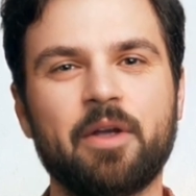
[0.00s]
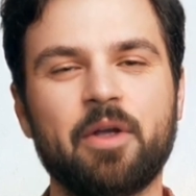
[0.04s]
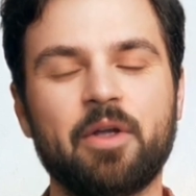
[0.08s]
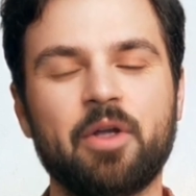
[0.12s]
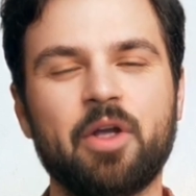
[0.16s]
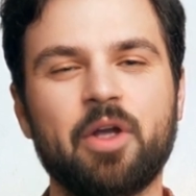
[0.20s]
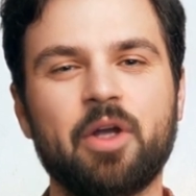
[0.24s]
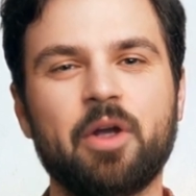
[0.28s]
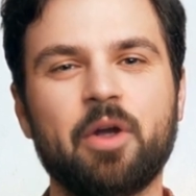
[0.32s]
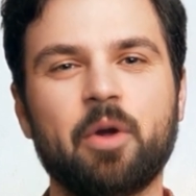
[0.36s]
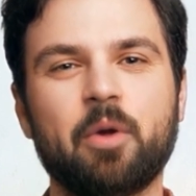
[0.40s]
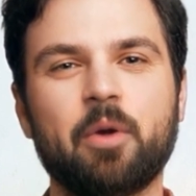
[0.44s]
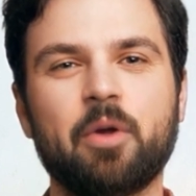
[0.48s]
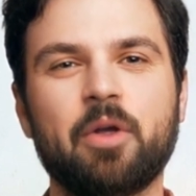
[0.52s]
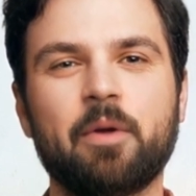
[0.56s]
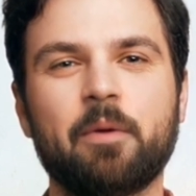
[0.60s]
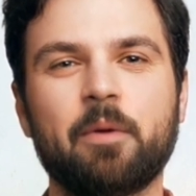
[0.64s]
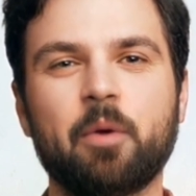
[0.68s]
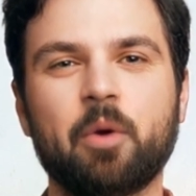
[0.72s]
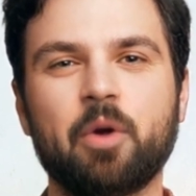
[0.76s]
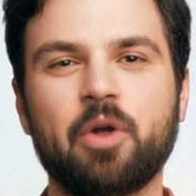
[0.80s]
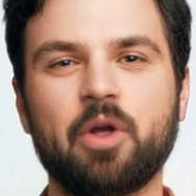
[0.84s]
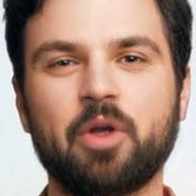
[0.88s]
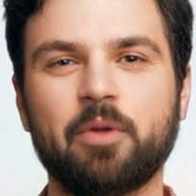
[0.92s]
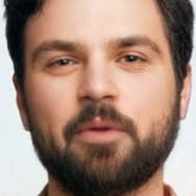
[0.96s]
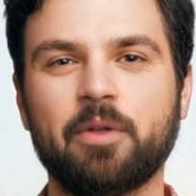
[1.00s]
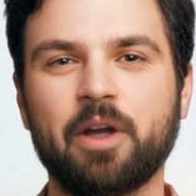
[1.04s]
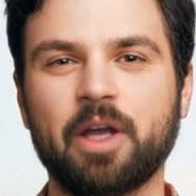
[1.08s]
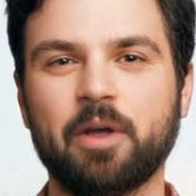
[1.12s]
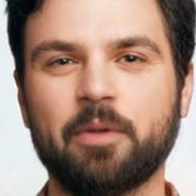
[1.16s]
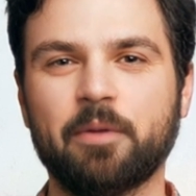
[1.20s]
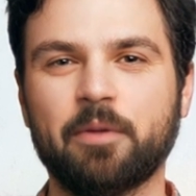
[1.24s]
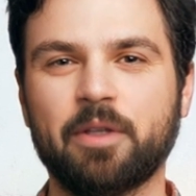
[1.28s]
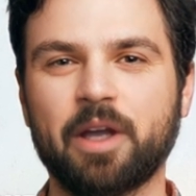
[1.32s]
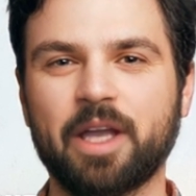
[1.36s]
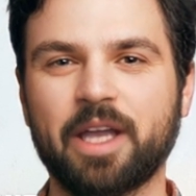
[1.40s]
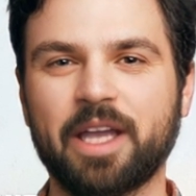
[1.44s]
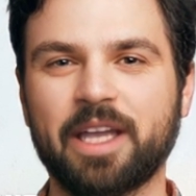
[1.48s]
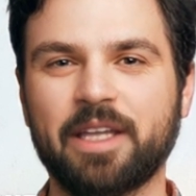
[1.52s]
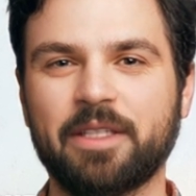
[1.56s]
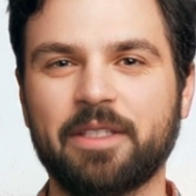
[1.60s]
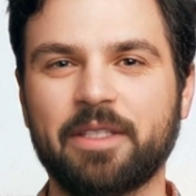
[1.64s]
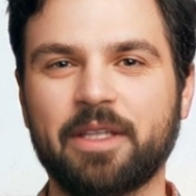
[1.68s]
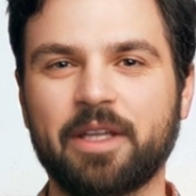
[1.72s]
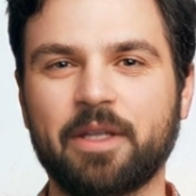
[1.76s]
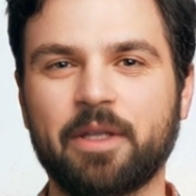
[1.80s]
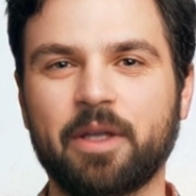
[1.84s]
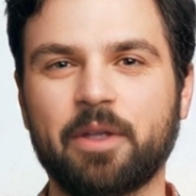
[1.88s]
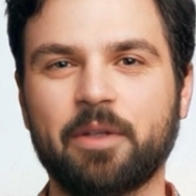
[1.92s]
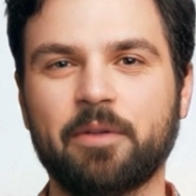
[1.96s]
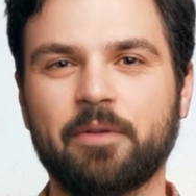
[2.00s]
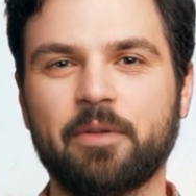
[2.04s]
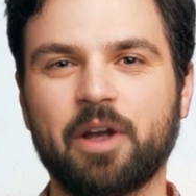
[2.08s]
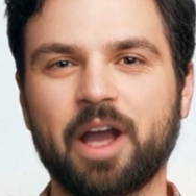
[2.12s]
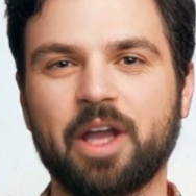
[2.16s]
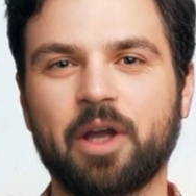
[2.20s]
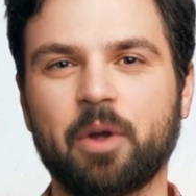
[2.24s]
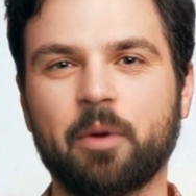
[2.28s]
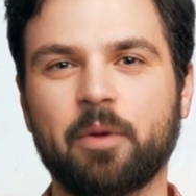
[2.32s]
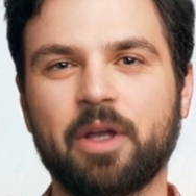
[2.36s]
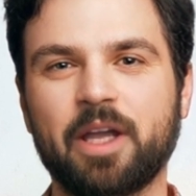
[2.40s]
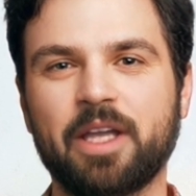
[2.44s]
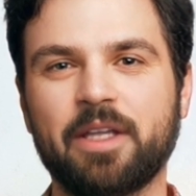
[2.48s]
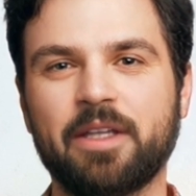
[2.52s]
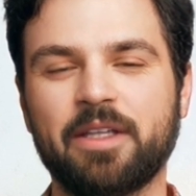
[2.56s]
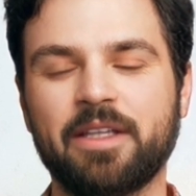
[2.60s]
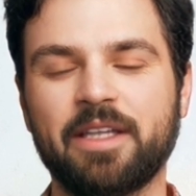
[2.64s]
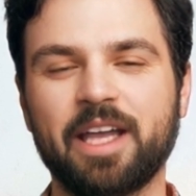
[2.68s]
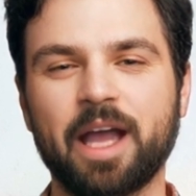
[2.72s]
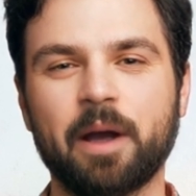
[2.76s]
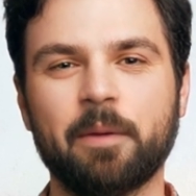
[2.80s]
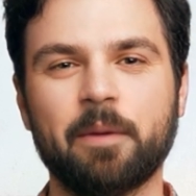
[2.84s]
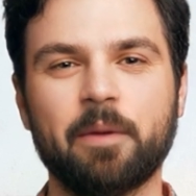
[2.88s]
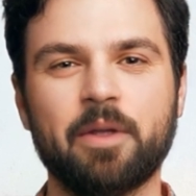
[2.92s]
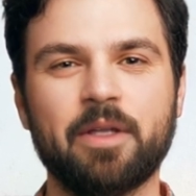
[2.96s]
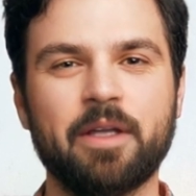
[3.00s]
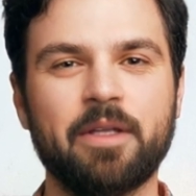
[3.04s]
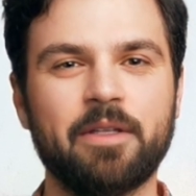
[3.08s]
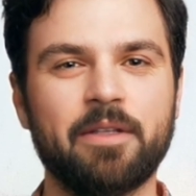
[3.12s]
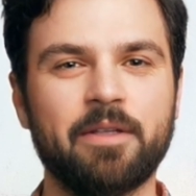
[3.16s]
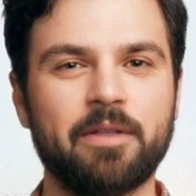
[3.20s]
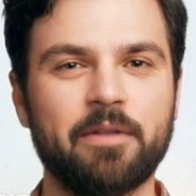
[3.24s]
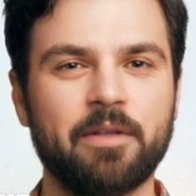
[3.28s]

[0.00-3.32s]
To use push-fit fittings, follow these steps.